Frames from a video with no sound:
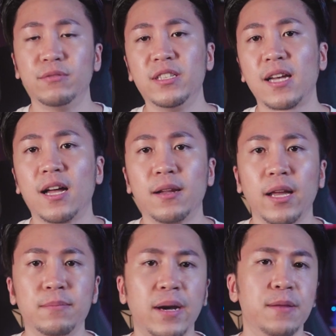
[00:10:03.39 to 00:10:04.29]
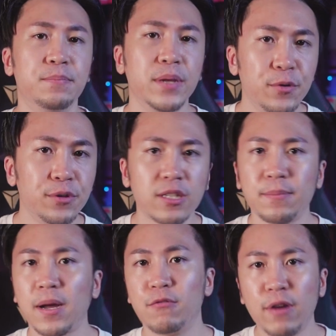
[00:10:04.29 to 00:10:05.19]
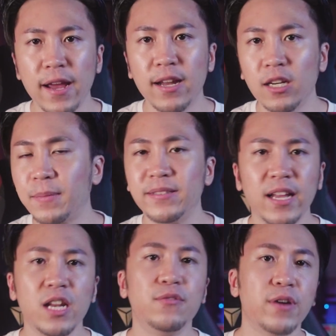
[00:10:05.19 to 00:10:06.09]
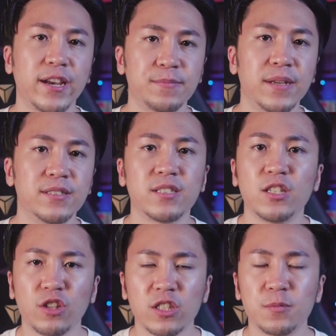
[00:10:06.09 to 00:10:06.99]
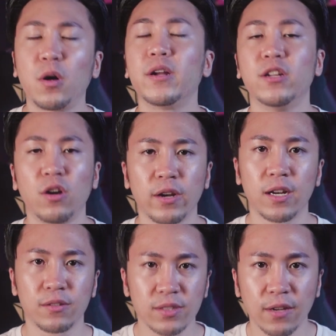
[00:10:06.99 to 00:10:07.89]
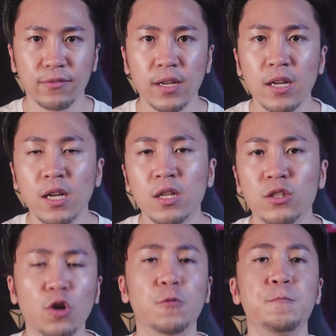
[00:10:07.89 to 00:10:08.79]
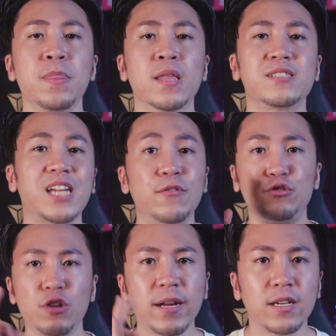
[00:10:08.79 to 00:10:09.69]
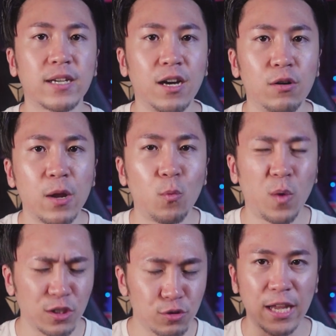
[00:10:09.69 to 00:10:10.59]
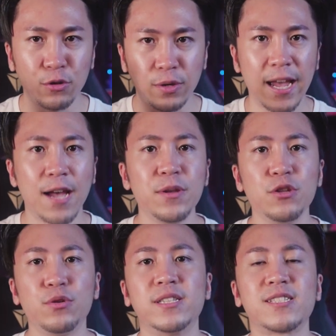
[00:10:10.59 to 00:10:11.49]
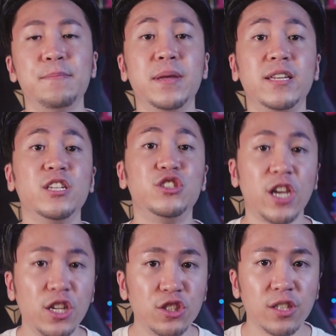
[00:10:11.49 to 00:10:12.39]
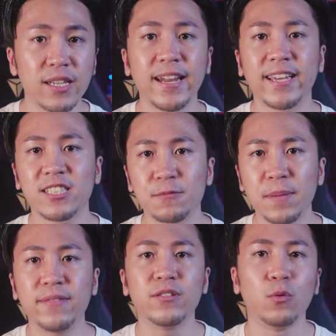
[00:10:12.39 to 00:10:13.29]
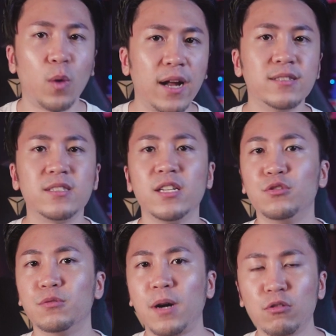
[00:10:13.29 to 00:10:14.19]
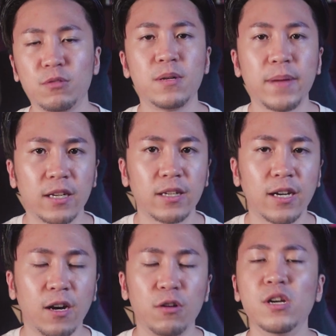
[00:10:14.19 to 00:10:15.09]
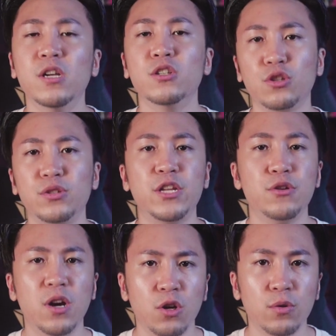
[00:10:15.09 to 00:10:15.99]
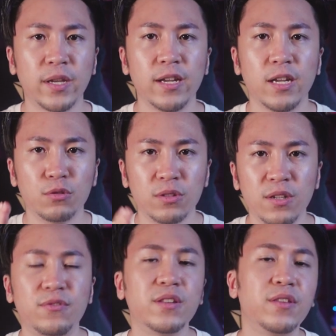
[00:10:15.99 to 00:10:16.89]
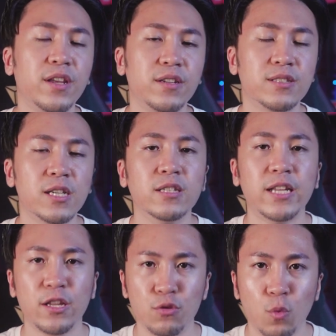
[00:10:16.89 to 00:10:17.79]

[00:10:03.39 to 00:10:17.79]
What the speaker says: needs are like my bills and my rent and my daily food expenses and transport and all that kind of stuff. So start with 3 bank accounts, and once you get into the habit, you can start making changes and expand the ones into multiple bank accounts so that you allocate into different things that you